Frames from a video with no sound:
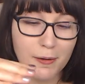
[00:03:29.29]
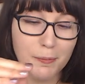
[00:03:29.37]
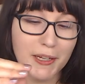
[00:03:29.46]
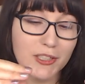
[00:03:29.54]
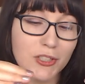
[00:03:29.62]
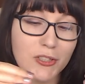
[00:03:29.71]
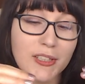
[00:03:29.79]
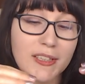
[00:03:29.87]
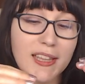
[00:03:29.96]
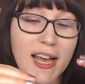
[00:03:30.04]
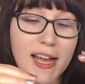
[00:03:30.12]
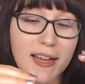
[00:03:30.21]
Make sure
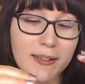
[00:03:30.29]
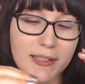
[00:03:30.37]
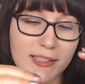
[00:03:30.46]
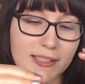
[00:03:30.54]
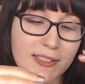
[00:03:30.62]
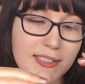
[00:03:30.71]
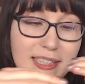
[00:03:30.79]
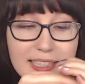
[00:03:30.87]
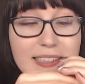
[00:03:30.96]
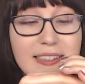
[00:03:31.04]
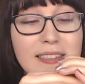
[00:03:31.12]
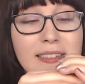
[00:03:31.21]
that that is
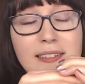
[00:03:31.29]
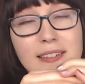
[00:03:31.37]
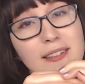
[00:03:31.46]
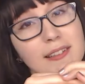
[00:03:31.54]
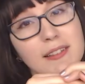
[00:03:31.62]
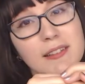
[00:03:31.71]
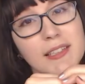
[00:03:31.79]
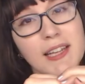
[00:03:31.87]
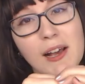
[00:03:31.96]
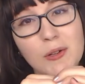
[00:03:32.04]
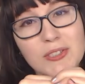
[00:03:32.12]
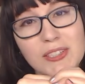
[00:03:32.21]
in the
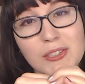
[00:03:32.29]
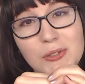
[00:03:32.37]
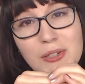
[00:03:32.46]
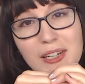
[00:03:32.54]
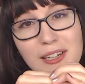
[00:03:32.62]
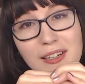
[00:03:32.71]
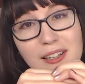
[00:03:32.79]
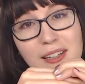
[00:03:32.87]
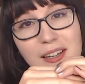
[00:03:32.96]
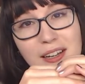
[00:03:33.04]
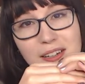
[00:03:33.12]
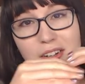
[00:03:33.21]
housing unit,
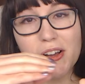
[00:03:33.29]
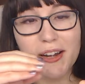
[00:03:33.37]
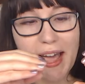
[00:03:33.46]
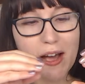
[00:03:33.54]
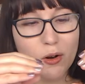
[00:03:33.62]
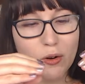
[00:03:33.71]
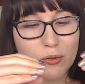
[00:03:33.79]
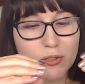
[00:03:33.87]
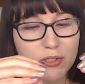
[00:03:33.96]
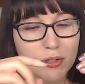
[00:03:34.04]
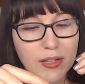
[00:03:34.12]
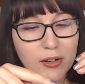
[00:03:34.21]
not out
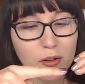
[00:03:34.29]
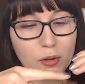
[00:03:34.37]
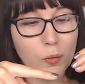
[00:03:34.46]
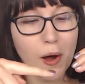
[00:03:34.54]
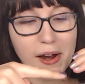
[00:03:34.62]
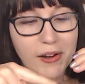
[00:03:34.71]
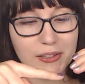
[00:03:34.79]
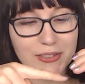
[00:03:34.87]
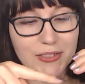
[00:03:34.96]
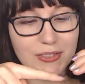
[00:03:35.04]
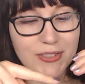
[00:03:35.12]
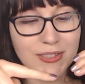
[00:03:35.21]
so that all the
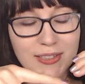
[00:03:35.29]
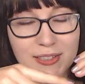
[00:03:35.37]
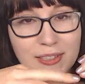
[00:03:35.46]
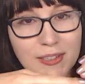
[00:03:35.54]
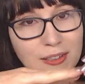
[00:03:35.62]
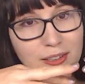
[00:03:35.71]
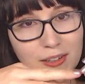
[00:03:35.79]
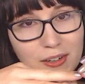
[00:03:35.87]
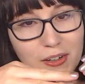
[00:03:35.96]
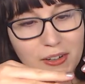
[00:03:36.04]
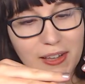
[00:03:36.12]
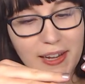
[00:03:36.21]
wires
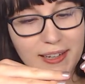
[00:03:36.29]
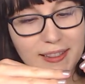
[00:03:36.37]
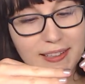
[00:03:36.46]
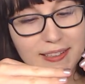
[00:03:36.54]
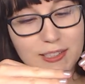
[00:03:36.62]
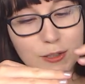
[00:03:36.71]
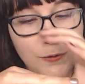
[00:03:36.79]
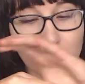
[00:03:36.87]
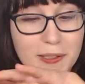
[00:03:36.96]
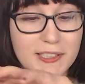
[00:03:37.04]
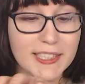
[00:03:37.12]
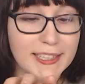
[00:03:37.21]
are like this
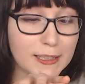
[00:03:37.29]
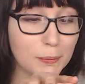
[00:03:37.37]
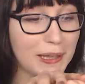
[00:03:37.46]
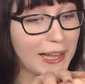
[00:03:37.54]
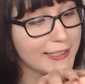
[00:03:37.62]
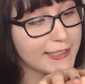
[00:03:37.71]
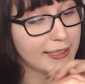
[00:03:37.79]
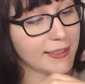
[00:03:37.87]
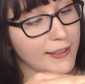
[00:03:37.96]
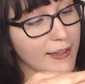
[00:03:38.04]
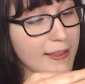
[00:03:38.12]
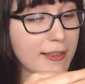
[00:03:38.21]
from inside the
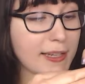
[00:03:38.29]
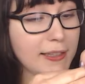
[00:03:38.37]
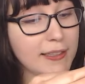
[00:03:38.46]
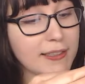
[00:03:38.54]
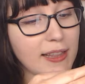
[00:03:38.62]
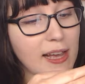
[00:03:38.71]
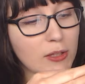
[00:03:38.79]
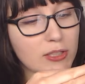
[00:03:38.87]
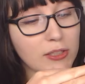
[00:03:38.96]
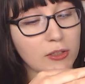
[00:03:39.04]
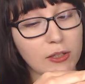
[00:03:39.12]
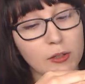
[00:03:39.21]
plastic and then into the
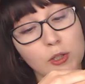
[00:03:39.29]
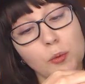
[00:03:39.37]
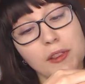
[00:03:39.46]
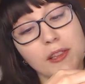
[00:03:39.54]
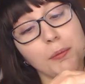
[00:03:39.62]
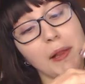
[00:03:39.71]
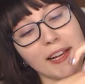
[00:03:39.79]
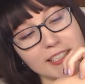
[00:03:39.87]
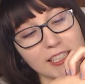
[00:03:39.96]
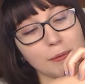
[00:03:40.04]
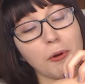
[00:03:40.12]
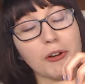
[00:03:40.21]
housing unit. You want the
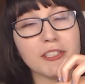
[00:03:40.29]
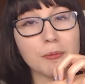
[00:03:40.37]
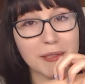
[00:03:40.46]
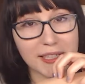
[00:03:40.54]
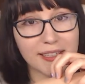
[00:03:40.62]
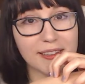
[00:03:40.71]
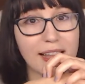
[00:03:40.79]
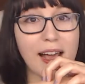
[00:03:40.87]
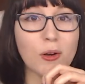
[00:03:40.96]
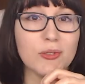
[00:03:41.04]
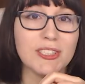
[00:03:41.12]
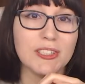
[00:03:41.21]
plastic part to be in the
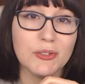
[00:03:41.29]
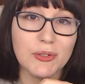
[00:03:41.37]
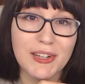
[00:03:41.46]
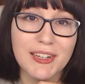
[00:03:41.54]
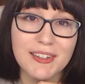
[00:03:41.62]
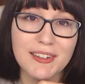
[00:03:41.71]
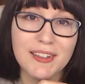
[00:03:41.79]
housing unit.